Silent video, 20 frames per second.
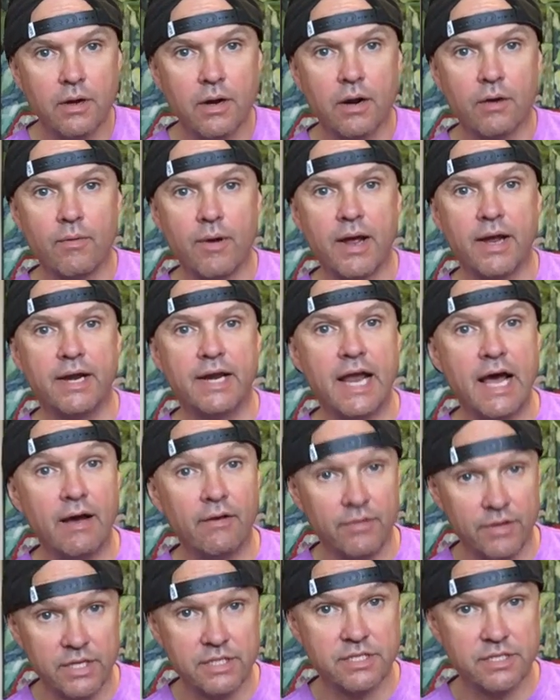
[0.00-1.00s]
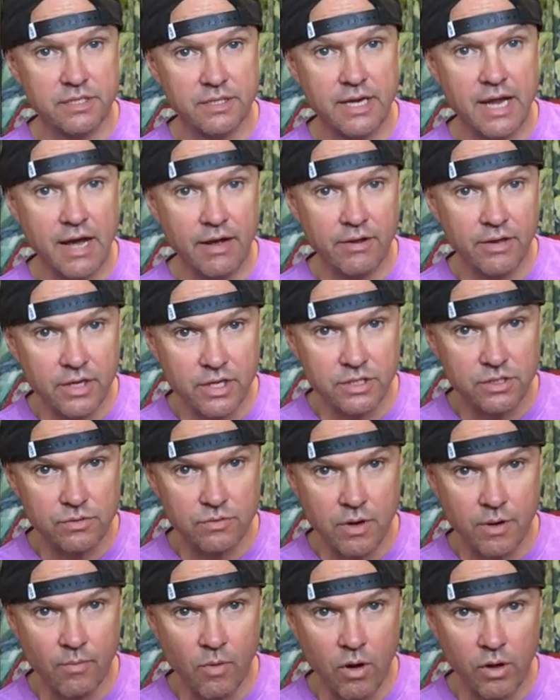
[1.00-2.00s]
All right, now you can
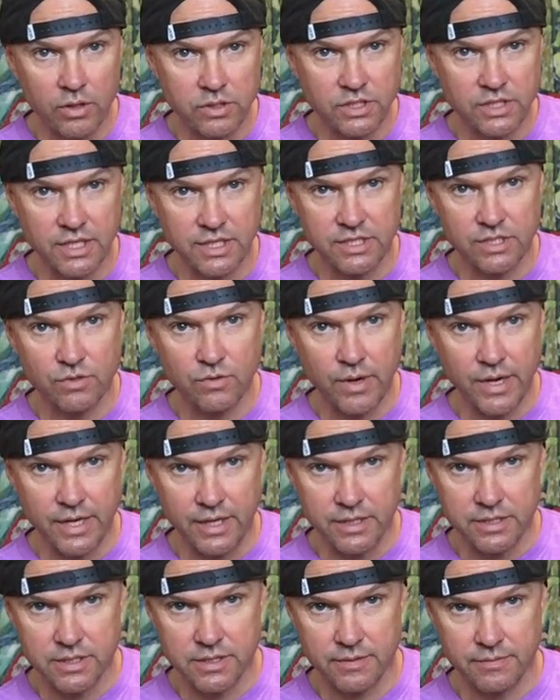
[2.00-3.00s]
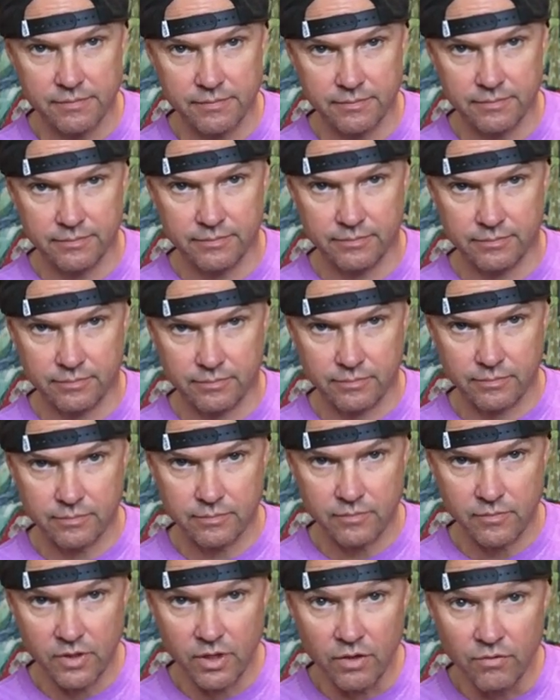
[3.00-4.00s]
strum all 6 strings
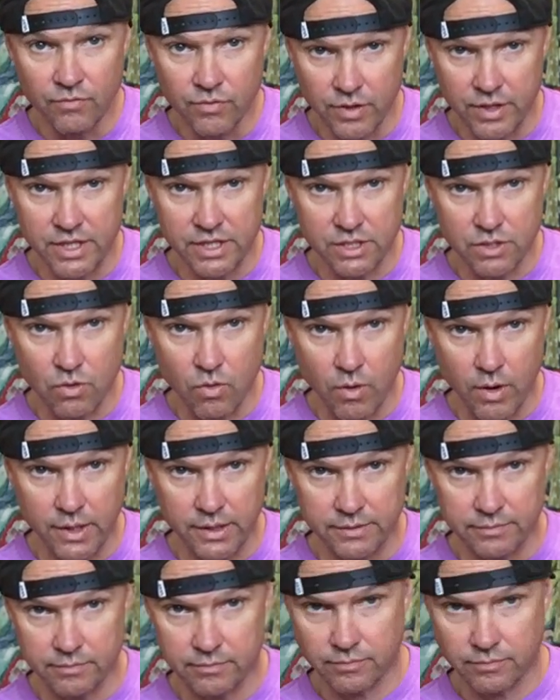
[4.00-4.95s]
for this chord.